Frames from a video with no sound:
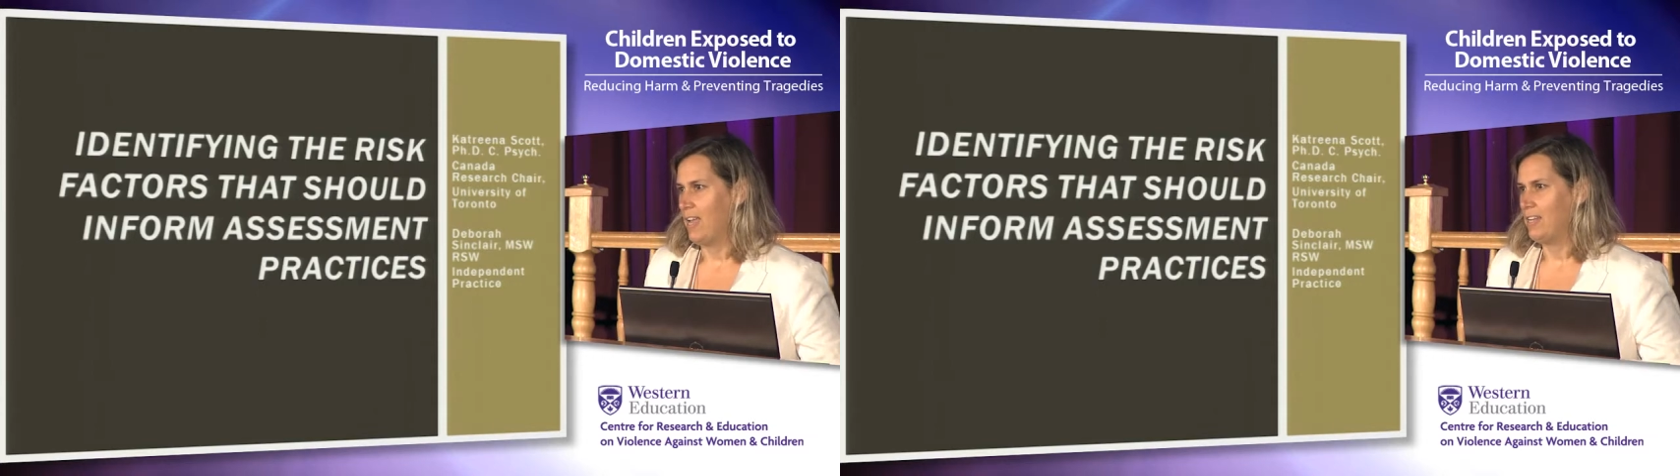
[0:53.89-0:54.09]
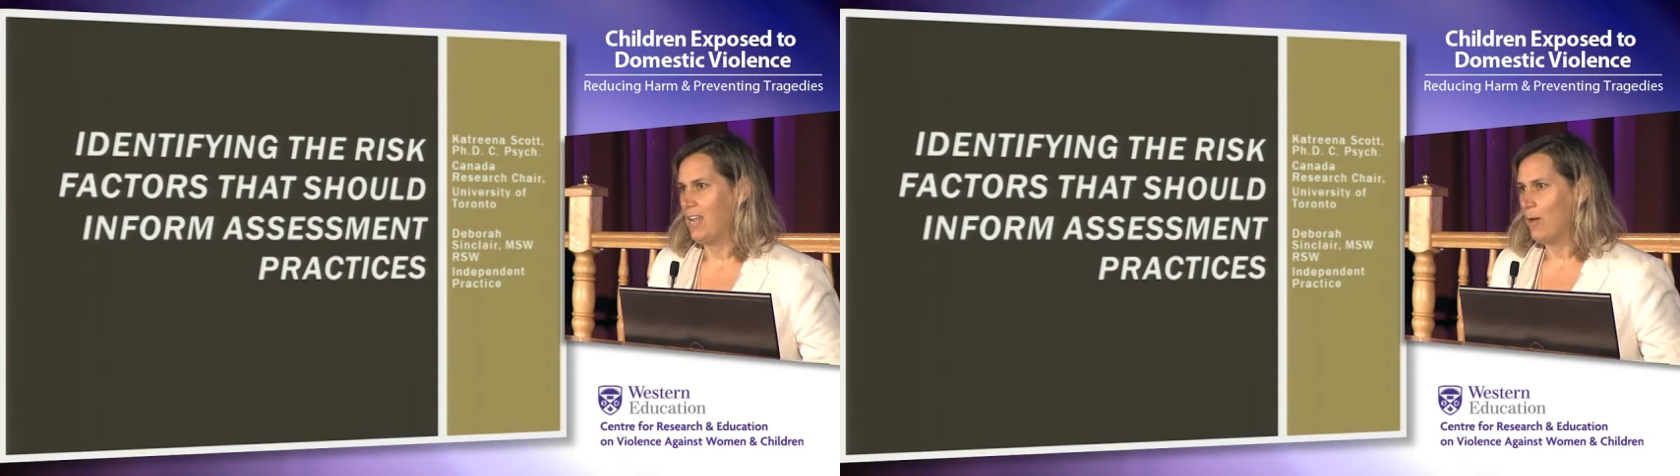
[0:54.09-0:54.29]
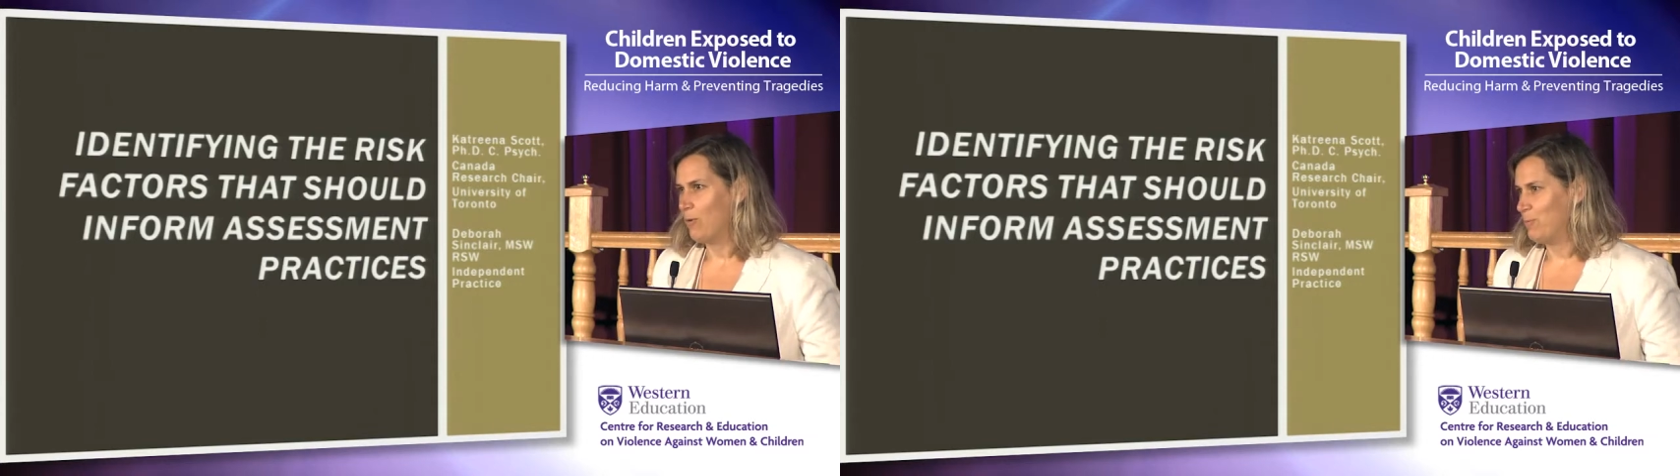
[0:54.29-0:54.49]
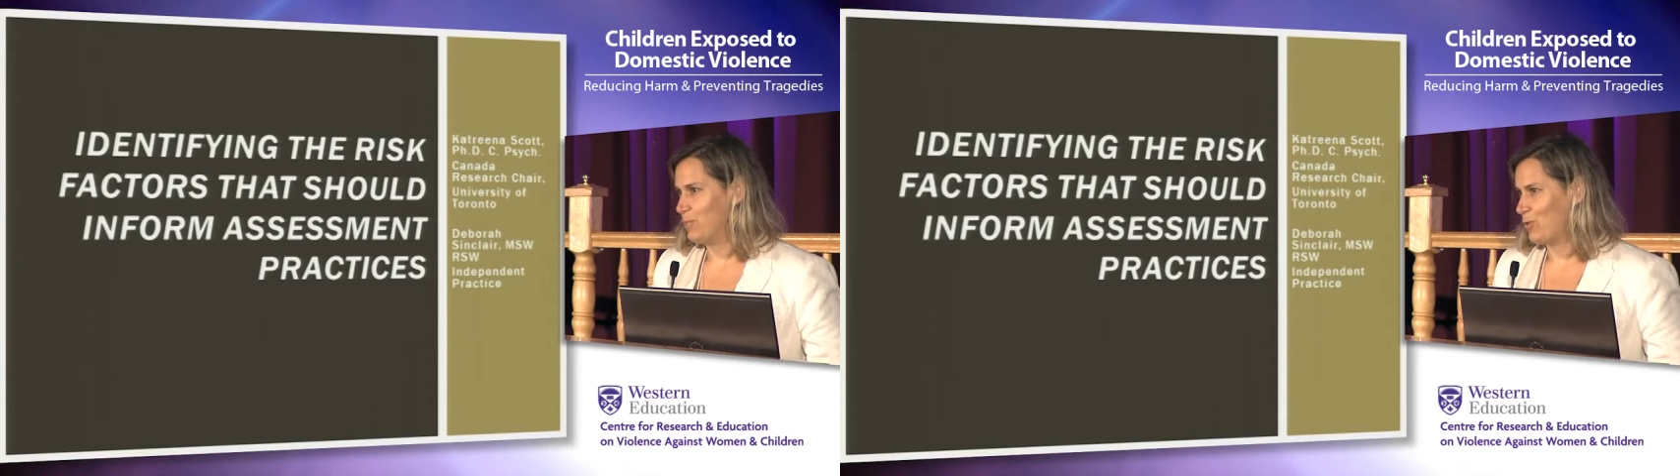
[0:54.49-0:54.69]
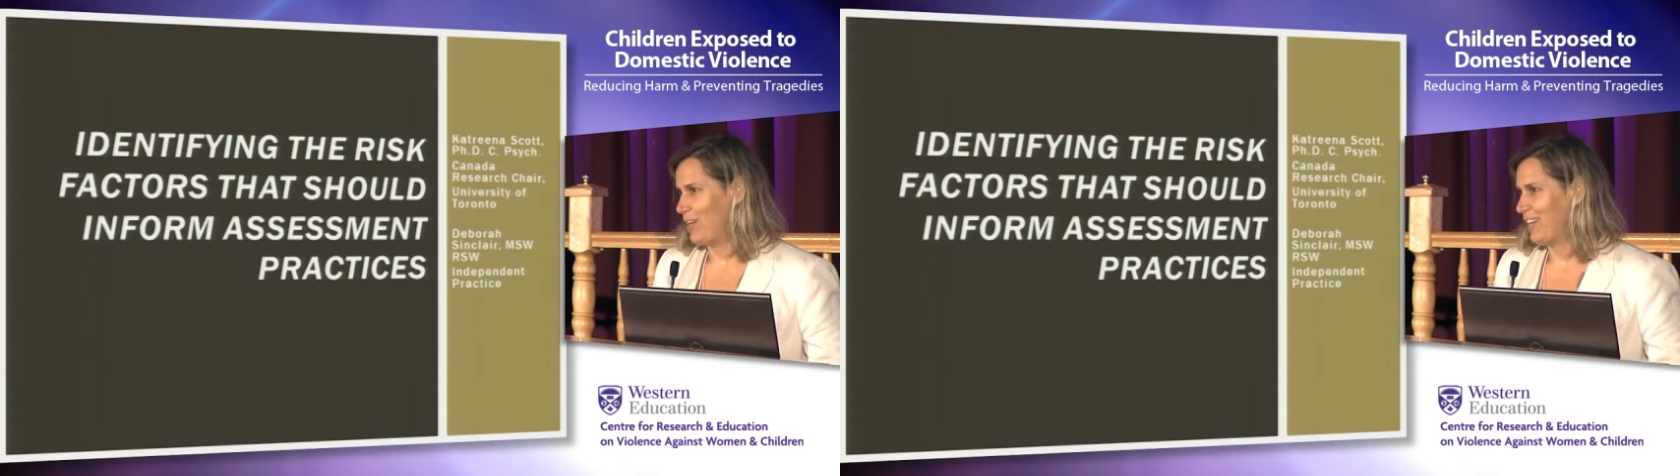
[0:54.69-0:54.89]
and now I've been
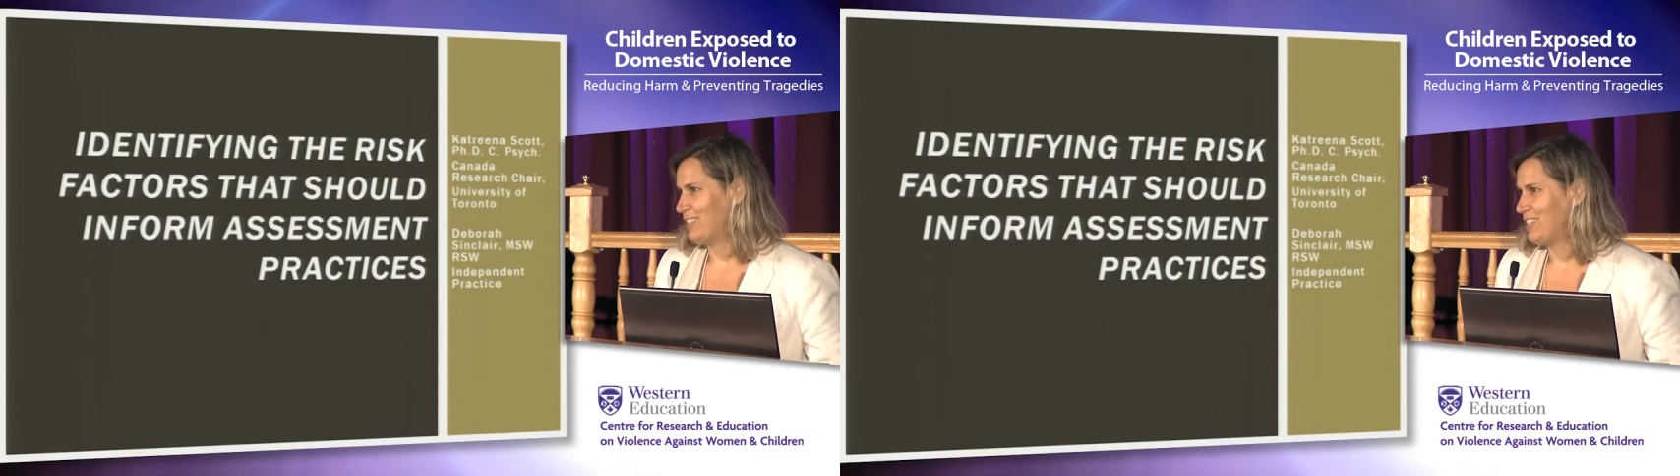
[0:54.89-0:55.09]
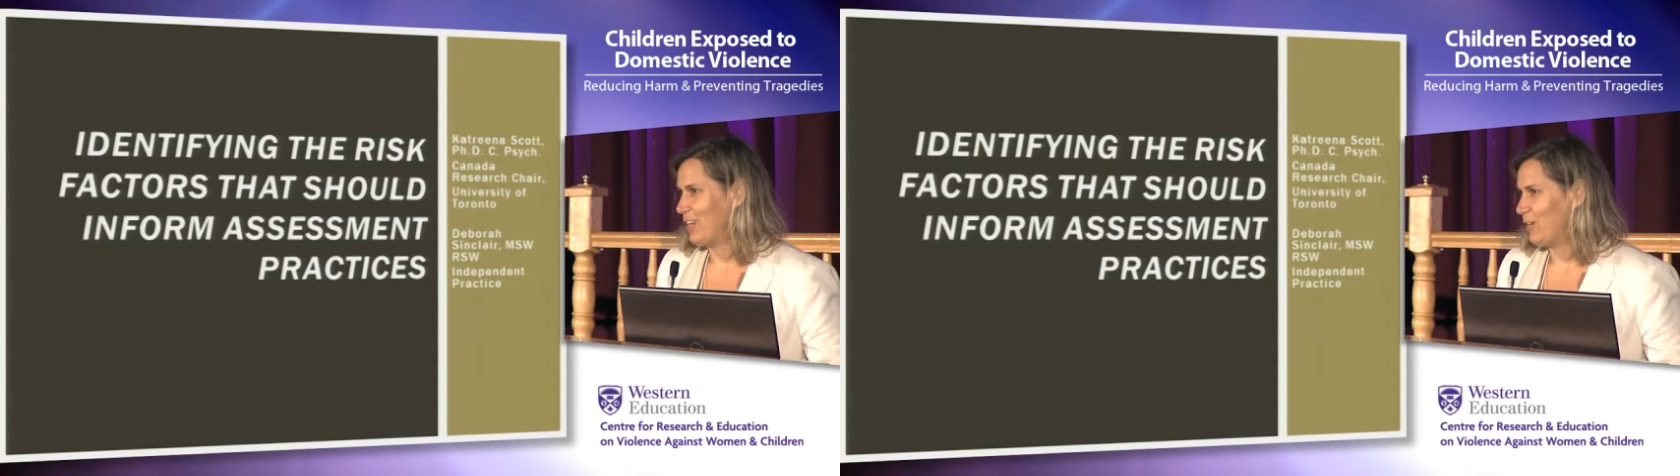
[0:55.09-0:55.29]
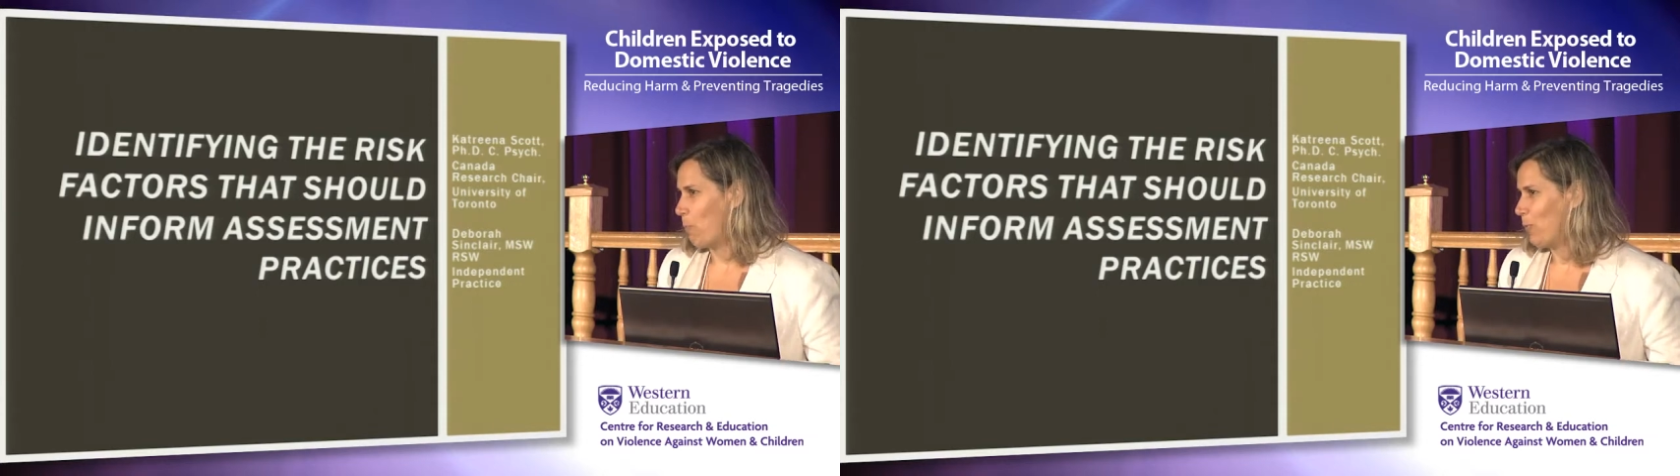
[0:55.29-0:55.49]
trying to kind of